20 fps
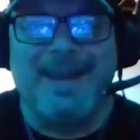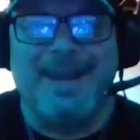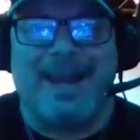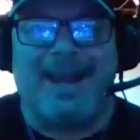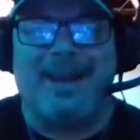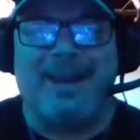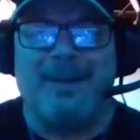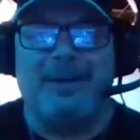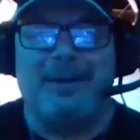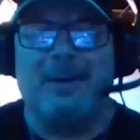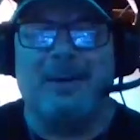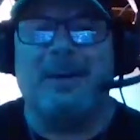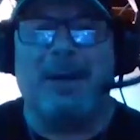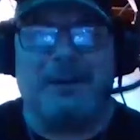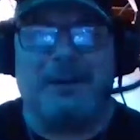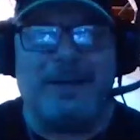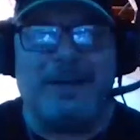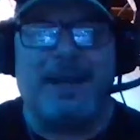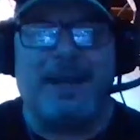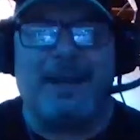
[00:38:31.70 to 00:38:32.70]
And you know
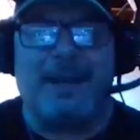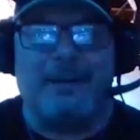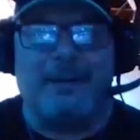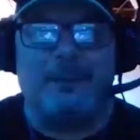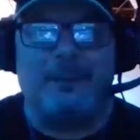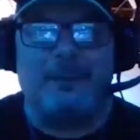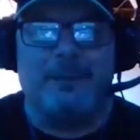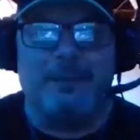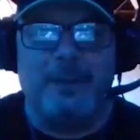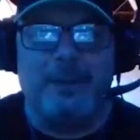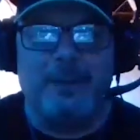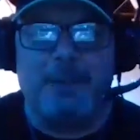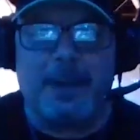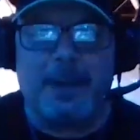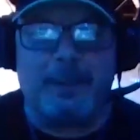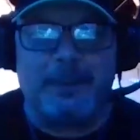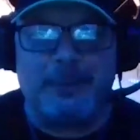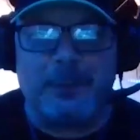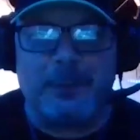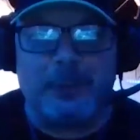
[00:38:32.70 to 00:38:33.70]
how Tad, he
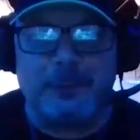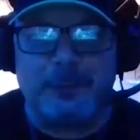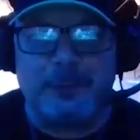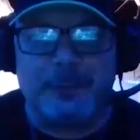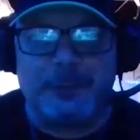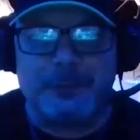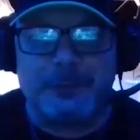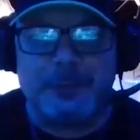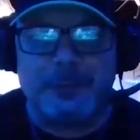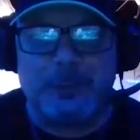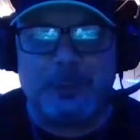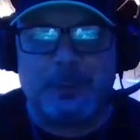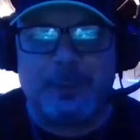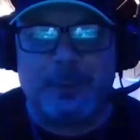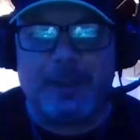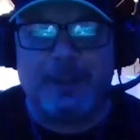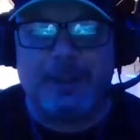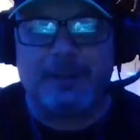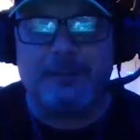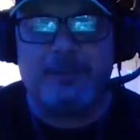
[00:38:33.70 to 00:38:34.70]
probably told you this too,
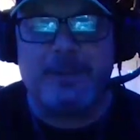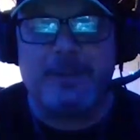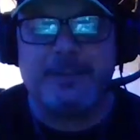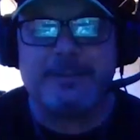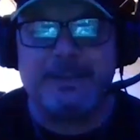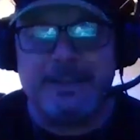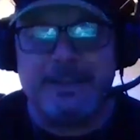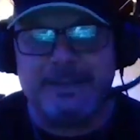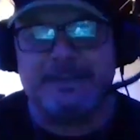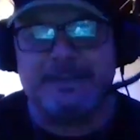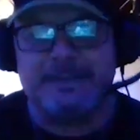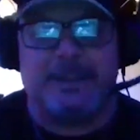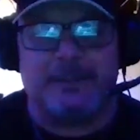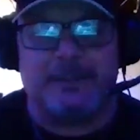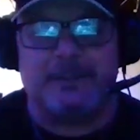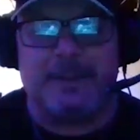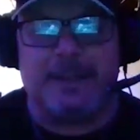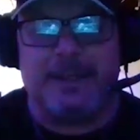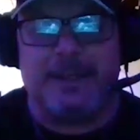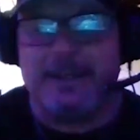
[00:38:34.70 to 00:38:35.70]
that if he sees
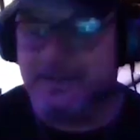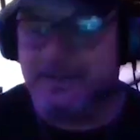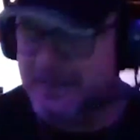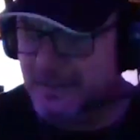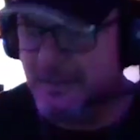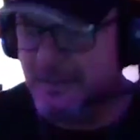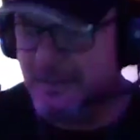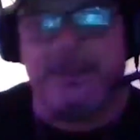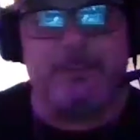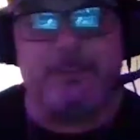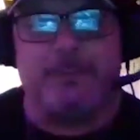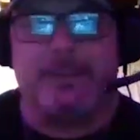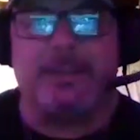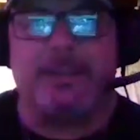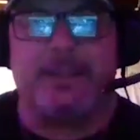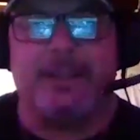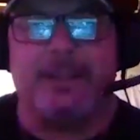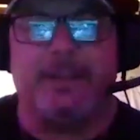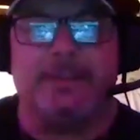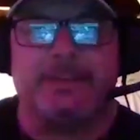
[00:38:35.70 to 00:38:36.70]
anything, he's going to leave the
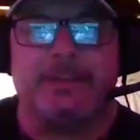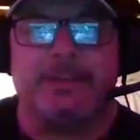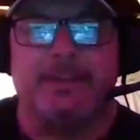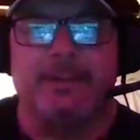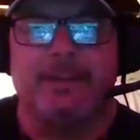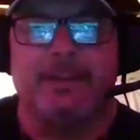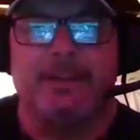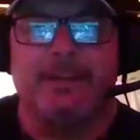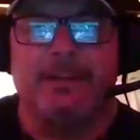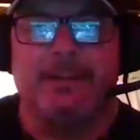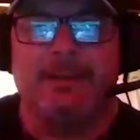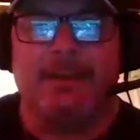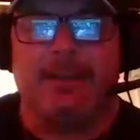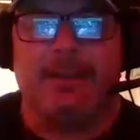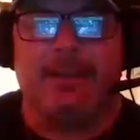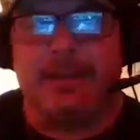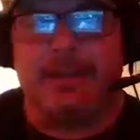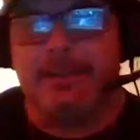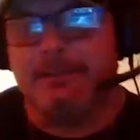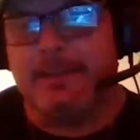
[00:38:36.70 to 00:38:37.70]
keys
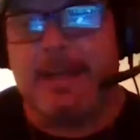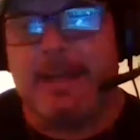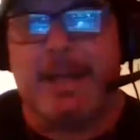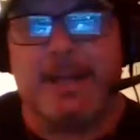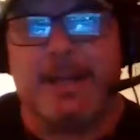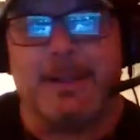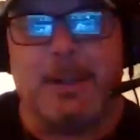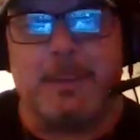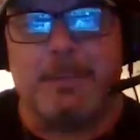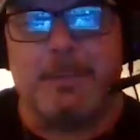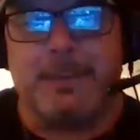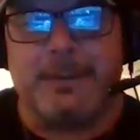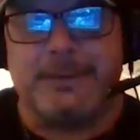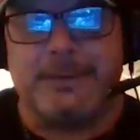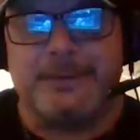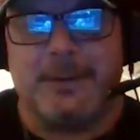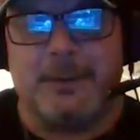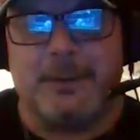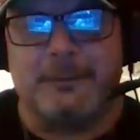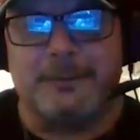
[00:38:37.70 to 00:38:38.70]
and you can lock up and
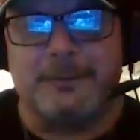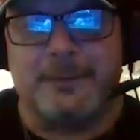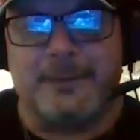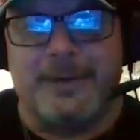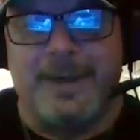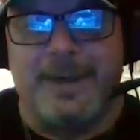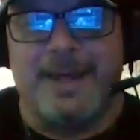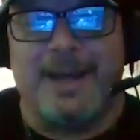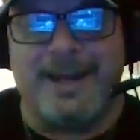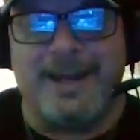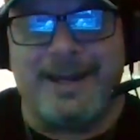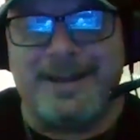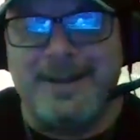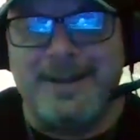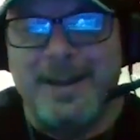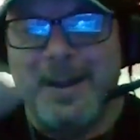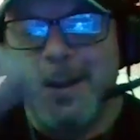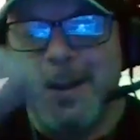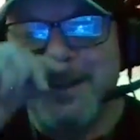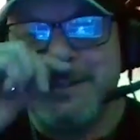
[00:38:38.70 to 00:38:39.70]
he's done for the
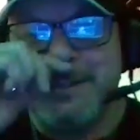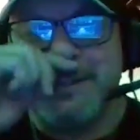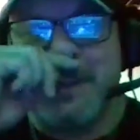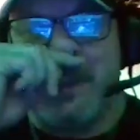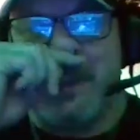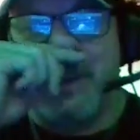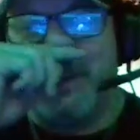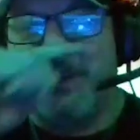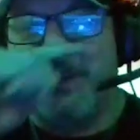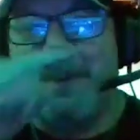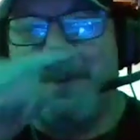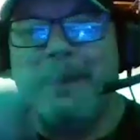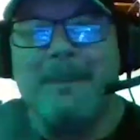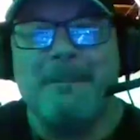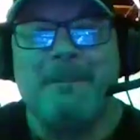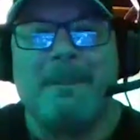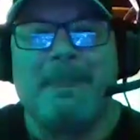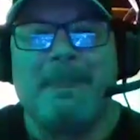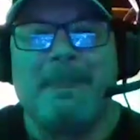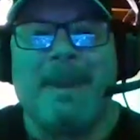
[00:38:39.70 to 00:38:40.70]
night. So
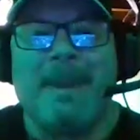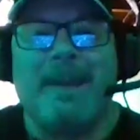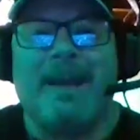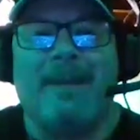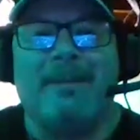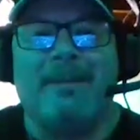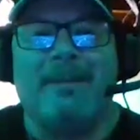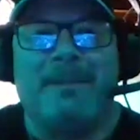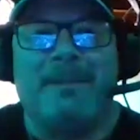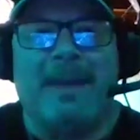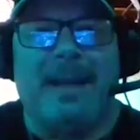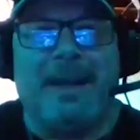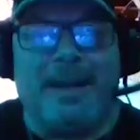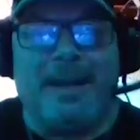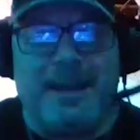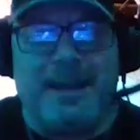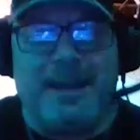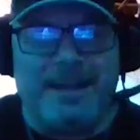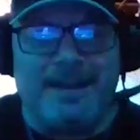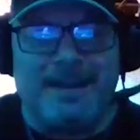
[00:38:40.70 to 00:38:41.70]
yeah.
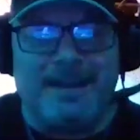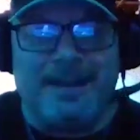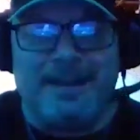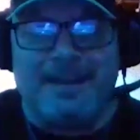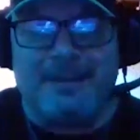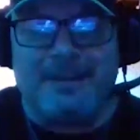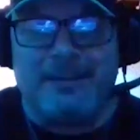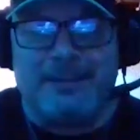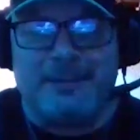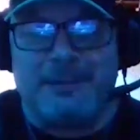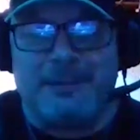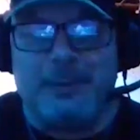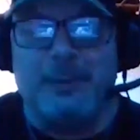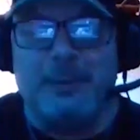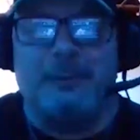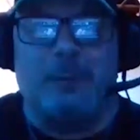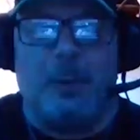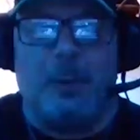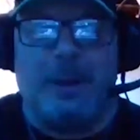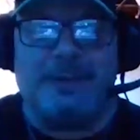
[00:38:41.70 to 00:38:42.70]

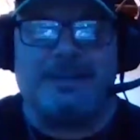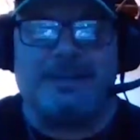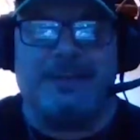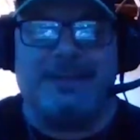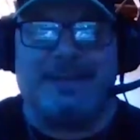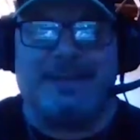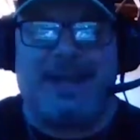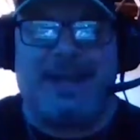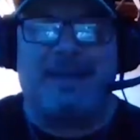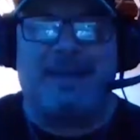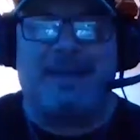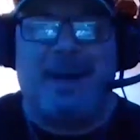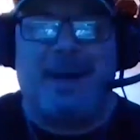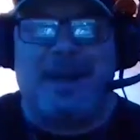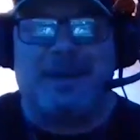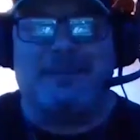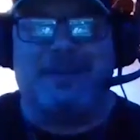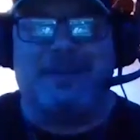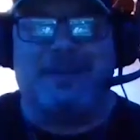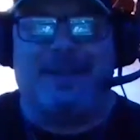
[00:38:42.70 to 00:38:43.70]
2 voices came
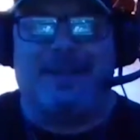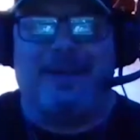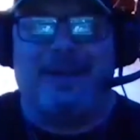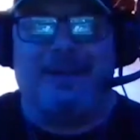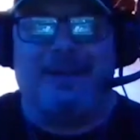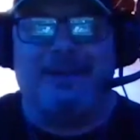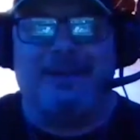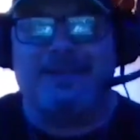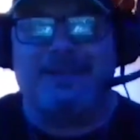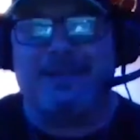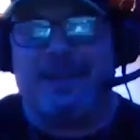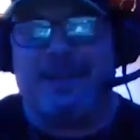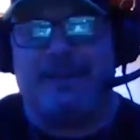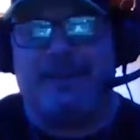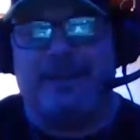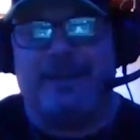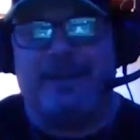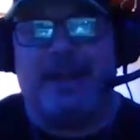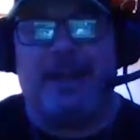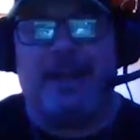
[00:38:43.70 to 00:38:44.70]
out of it and said
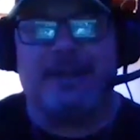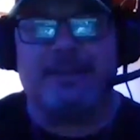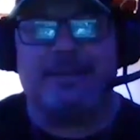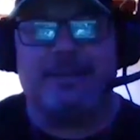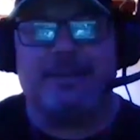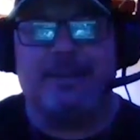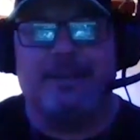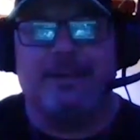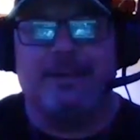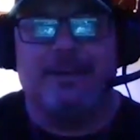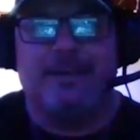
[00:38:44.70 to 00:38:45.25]
yes.